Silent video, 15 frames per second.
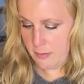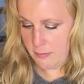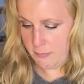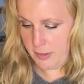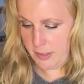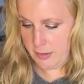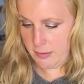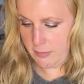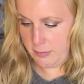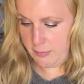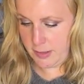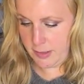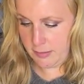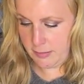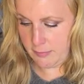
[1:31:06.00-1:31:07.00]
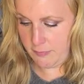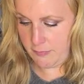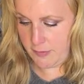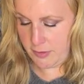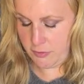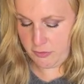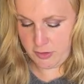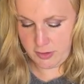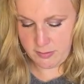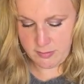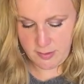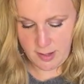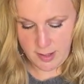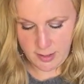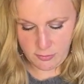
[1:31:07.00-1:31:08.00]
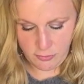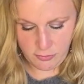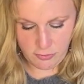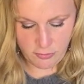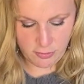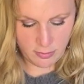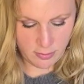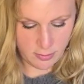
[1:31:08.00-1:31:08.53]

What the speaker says: We are doing our finishing touch.